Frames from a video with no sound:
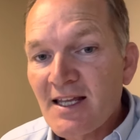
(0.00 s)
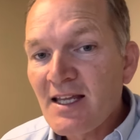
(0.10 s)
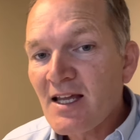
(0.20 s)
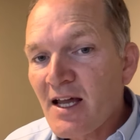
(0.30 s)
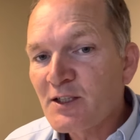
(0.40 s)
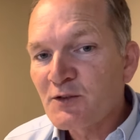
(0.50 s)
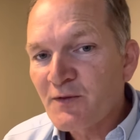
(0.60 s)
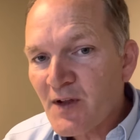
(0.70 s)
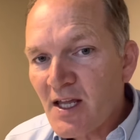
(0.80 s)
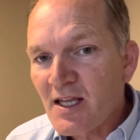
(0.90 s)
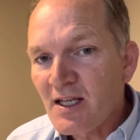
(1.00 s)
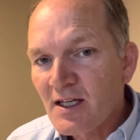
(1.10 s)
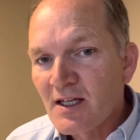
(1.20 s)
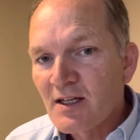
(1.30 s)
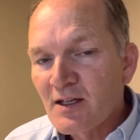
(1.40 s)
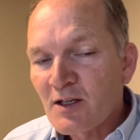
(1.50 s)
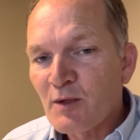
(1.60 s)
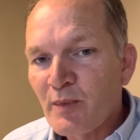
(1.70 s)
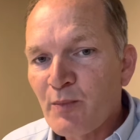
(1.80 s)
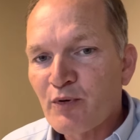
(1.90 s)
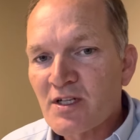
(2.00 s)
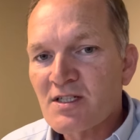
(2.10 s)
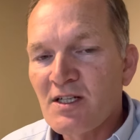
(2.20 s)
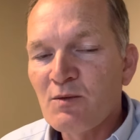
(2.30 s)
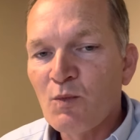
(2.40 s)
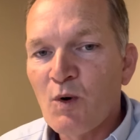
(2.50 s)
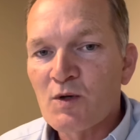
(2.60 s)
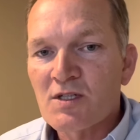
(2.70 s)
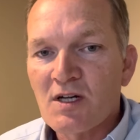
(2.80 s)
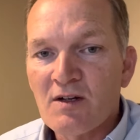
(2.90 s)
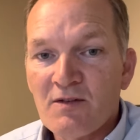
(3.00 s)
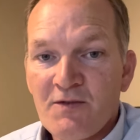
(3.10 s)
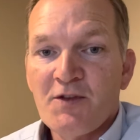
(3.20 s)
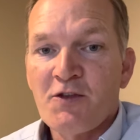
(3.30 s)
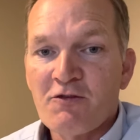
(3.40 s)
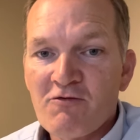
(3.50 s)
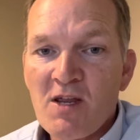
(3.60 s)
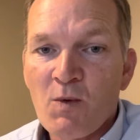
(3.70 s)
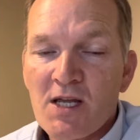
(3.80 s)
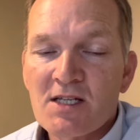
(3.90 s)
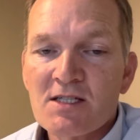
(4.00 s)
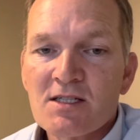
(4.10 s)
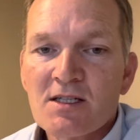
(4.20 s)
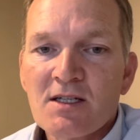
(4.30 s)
EHV can be present in water for three weeks.